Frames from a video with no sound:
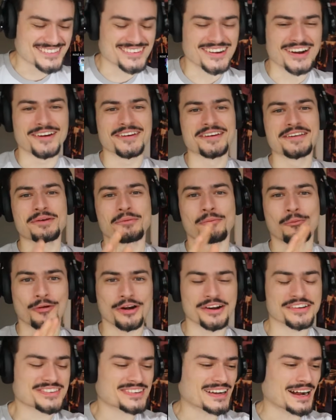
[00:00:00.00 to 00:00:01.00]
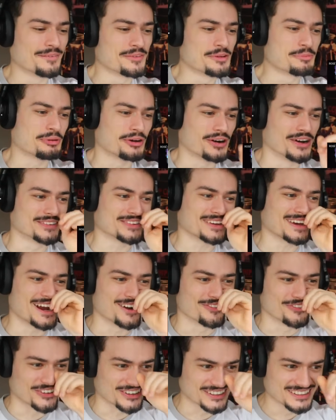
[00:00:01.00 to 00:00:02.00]
Sorry, the worst time to pause
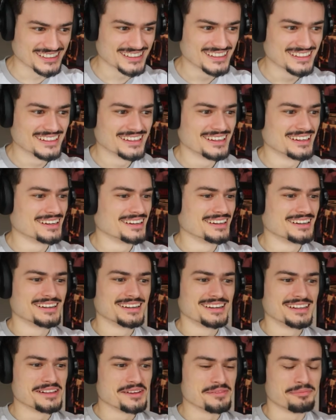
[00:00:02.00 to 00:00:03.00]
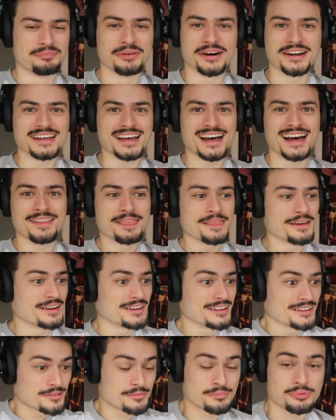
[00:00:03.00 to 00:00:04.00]
ever. But
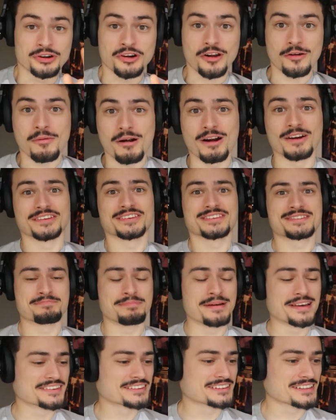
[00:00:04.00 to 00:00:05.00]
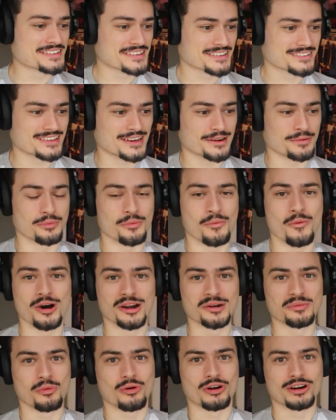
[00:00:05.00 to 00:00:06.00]
Bruno Mars basically just said
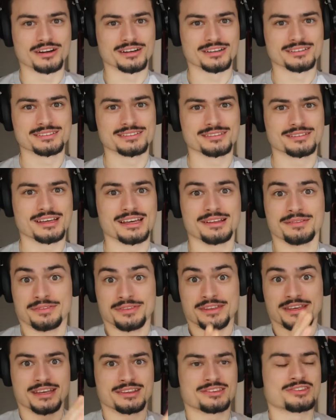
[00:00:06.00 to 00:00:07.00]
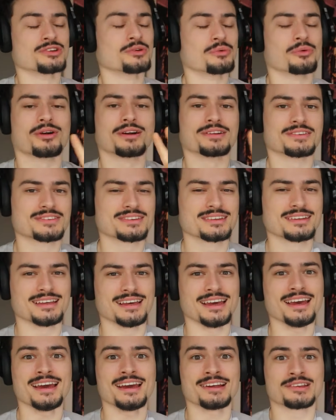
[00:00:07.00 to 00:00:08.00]
one word. Two words.
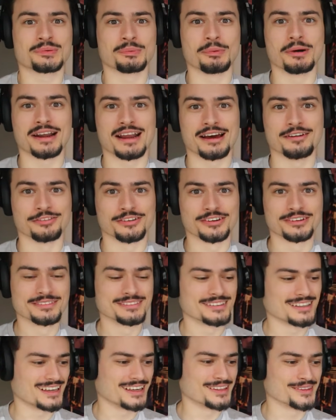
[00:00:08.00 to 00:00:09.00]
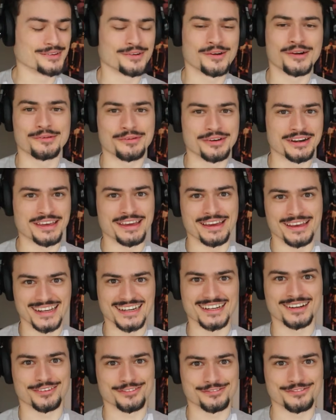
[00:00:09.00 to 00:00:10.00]
It's whatever. You already
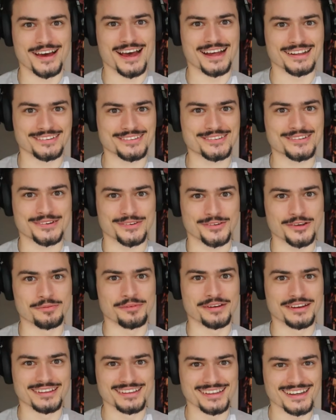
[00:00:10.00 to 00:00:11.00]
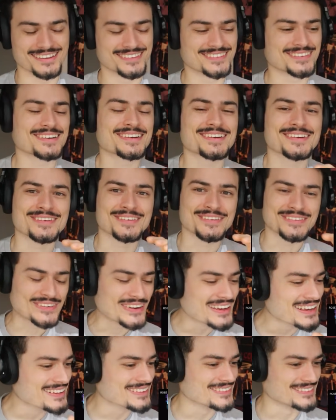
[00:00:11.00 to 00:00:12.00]
hear fans screaming. It's
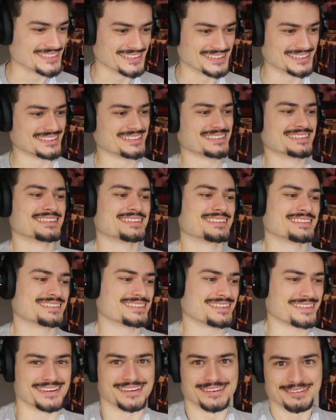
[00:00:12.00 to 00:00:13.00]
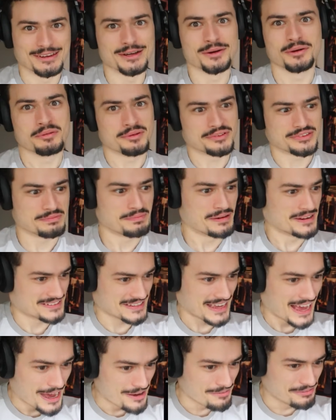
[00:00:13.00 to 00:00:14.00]
crazy. They knew what was about
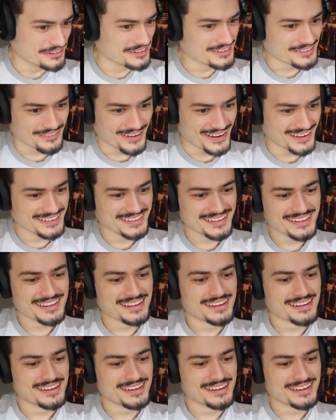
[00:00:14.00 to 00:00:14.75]
to happen, right?